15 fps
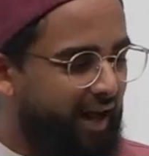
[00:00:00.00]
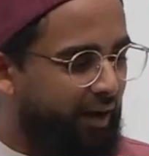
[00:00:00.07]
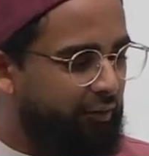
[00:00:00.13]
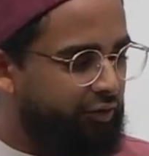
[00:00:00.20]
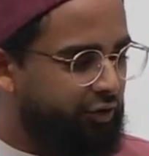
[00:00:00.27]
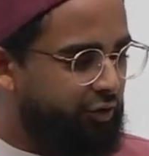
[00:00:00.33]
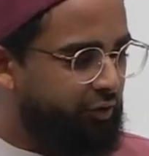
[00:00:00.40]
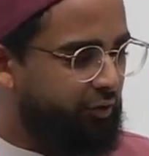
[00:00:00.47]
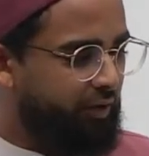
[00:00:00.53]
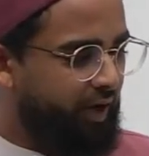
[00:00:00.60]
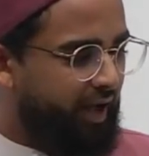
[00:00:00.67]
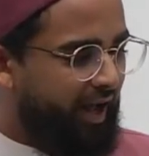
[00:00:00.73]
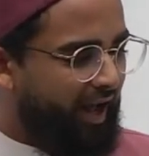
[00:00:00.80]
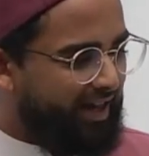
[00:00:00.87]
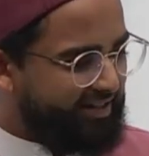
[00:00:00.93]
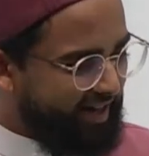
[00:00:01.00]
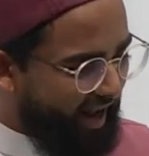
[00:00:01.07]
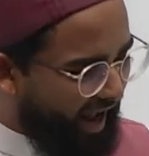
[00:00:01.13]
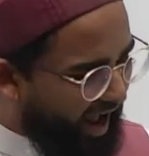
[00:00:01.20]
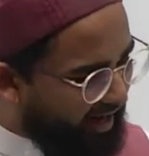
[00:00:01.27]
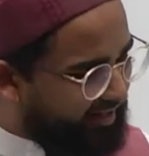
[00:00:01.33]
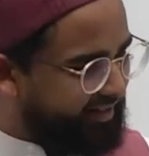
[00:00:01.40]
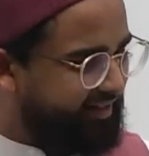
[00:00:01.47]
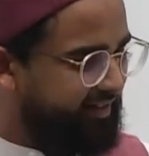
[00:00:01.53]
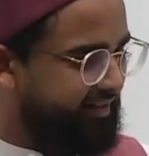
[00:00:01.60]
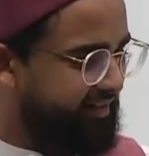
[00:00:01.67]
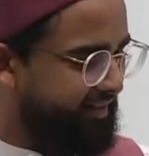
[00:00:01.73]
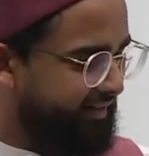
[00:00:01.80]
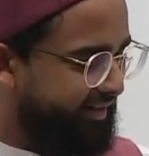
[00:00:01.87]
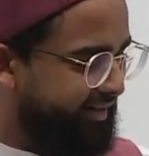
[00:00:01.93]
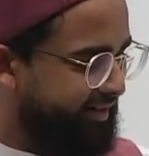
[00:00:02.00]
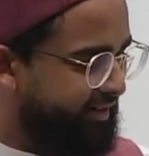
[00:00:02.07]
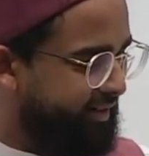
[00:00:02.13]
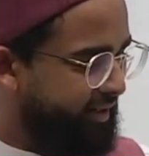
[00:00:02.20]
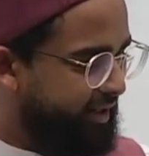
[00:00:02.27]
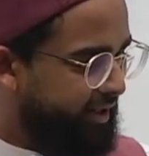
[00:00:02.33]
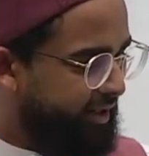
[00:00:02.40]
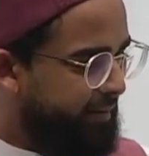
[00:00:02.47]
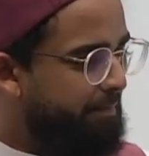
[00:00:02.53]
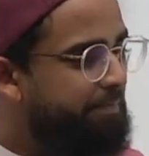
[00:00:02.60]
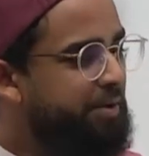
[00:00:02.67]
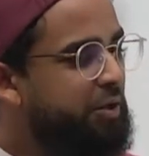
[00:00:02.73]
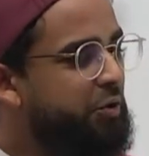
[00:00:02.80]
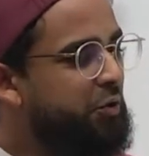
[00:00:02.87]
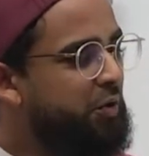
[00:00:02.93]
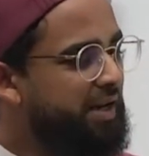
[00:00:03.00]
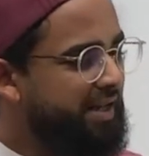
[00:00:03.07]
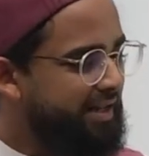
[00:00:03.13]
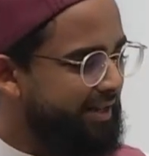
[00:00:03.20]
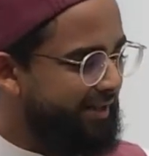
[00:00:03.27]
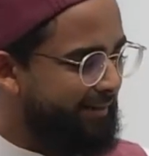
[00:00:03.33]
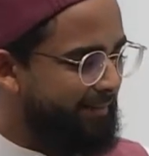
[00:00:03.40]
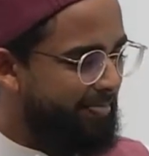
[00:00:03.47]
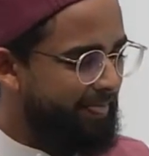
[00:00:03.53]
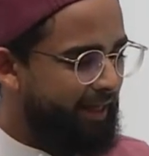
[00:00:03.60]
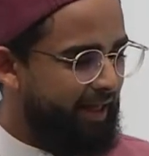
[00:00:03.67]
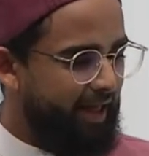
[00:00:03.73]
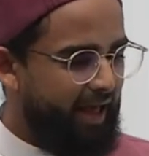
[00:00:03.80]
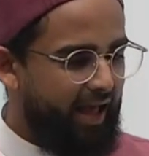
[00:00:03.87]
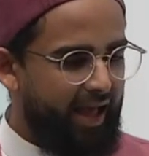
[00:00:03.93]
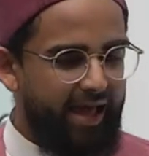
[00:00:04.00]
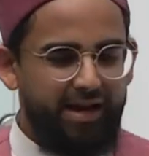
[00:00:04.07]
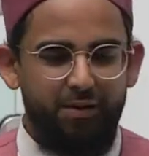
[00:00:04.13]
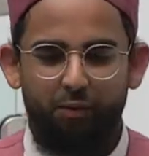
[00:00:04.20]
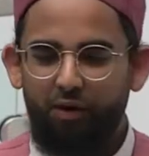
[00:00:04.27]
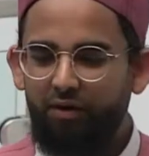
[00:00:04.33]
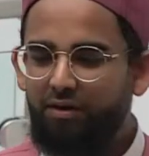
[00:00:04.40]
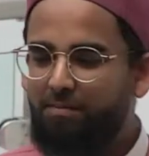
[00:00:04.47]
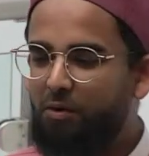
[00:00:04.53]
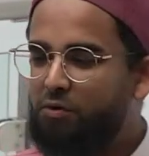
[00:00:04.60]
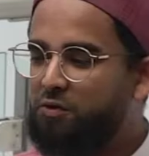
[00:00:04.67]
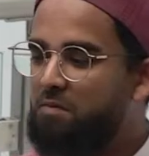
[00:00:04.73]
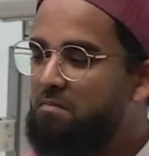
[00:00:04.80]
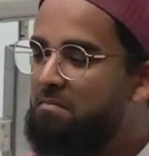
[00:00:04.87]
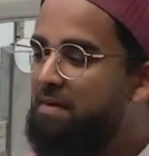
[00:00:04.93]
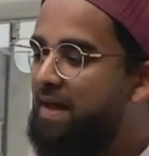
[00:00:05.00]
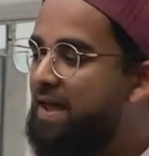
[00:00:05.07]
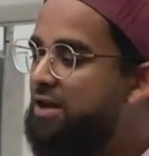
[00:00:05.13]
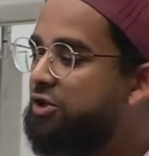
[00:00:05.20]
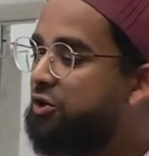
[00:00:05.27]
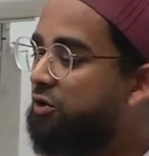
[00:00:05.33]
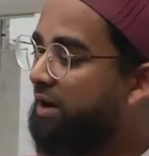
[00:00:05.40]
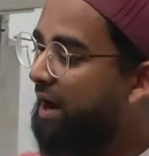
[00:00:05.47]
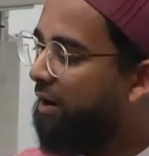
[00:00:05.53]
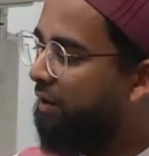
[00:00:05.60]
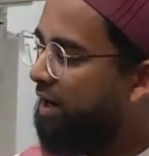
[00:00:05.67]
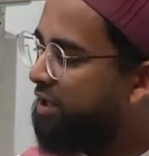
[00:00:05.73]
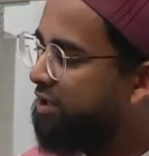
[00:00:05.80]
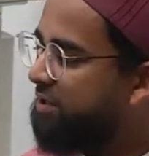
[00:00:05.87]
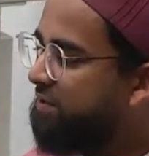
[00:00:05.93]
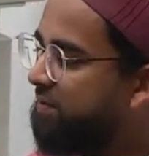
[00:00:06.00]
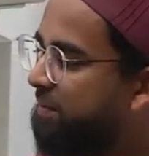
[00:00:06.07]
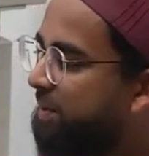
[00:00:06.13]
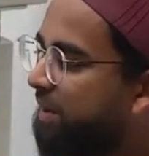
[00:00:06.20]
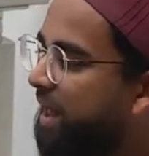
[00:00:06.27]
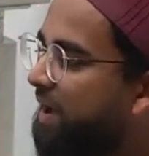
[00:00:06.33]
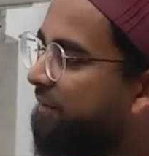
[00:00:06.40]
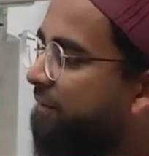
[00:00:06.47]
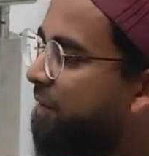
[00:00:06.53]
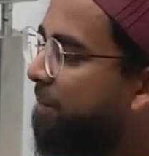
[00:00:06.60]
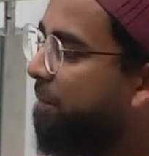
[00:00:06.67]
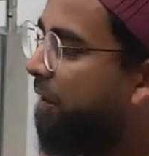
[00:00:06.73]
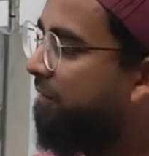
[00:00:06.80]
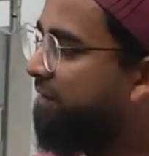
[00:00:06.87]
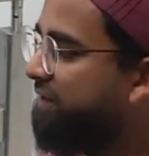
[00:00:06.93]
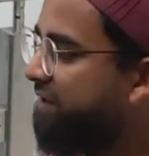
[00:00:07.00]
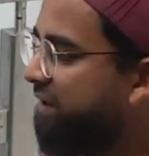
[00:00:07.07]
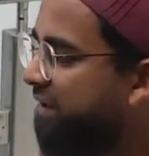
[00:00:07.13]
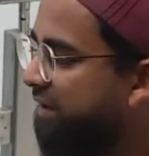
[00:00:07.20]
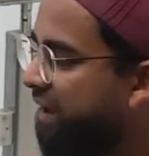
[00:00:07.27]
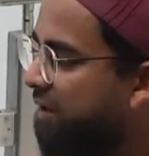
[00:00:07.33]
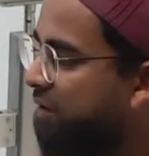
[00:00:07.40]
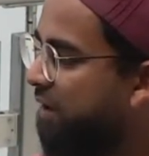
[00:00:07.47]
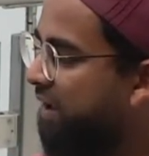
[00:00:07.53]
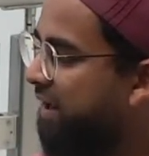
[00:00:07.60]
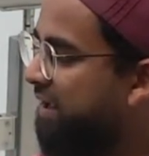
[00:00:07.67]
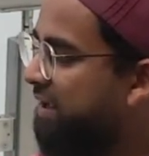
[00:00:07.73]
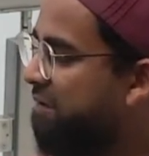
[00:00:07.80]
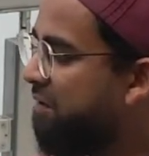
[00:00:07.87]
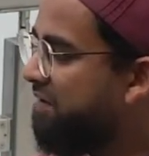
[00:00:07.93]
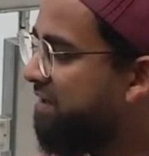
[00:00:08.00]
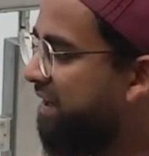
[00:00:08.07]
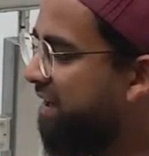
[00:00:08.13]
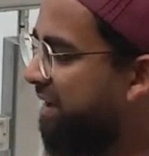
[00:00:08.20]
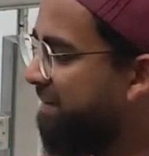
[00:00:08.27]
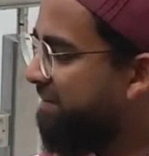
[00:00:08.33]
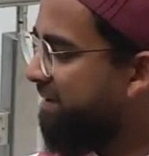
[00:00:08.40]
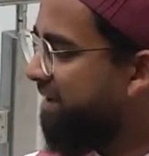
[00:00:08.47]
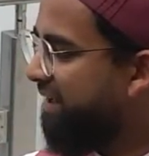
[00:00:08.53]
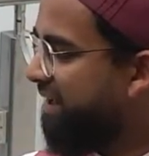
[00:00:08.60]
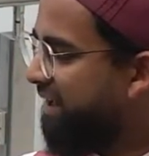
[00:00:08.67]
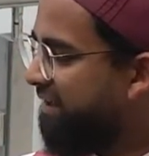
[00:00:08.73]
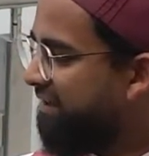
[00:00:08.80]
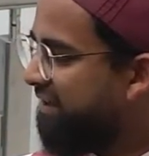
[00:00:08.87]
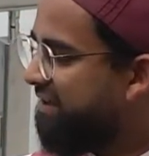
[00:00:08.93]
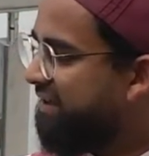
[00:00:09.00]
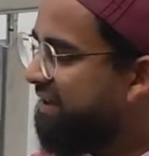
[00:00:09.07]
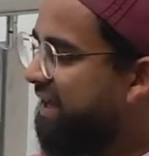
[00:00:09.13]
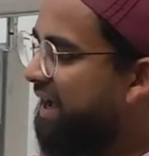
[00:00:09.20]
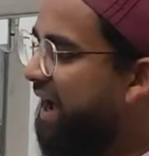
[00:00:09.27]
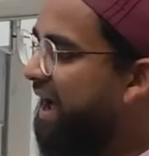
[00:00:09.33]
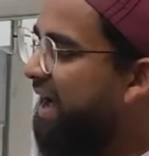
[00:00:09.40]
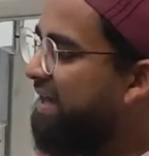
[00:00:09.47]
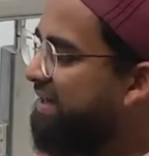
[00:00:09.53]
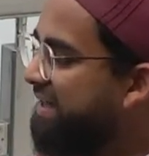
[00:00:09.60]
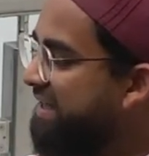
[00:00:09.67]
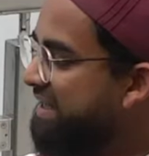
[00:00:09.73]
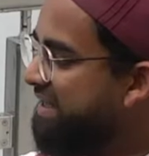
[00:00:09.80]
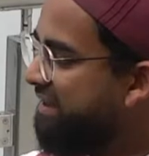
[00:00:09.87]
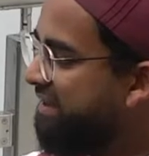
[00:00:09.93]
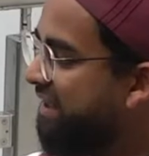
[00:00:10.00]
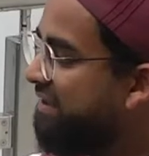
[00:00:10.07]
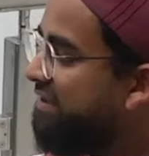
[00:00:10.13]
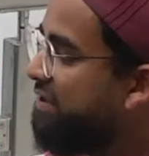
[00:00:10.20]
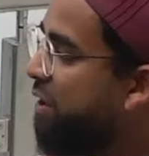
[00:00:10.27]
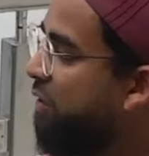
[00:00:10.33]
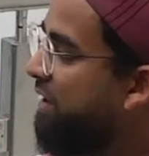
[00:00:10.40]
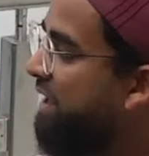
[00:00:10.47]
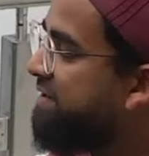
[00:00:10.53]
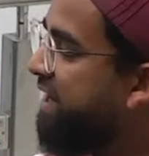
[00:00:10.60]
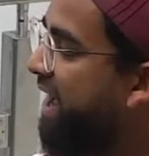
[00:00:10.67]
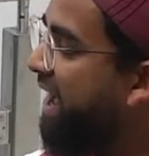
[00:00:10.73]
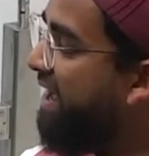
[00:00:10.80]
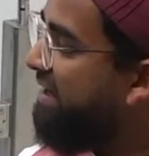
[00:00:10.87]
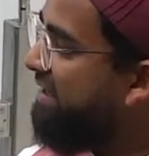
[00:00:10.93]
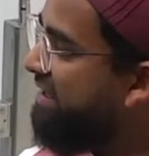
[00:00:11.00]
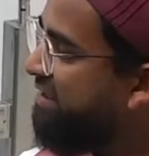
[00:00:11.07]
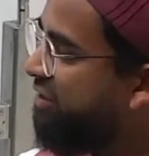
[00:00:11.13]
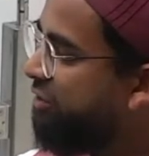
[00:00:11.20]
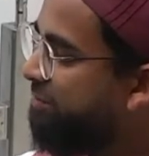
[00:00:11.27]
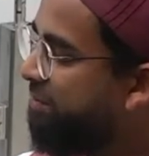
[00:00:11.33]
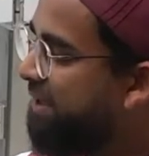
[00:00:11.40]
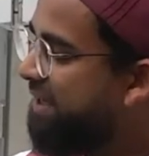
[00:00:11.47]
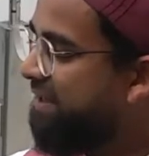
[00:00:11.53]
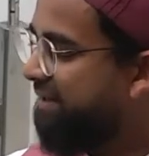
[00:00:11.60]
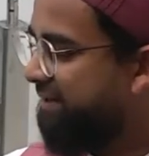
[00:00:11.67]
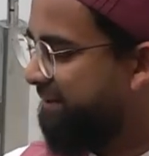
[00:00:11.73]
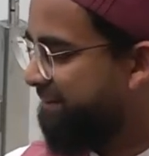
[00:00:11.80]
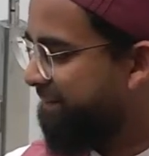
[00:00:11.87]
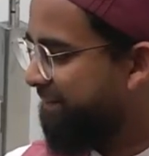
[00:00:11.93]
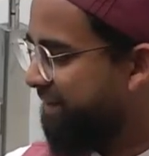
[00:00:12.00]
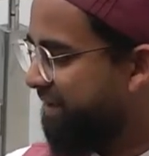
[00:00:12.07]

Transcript: out to as excellence, beauty. And in one of the most major narrations from the life of the Prophet wasallam, this is a hadith that's known as Hadith Jibril.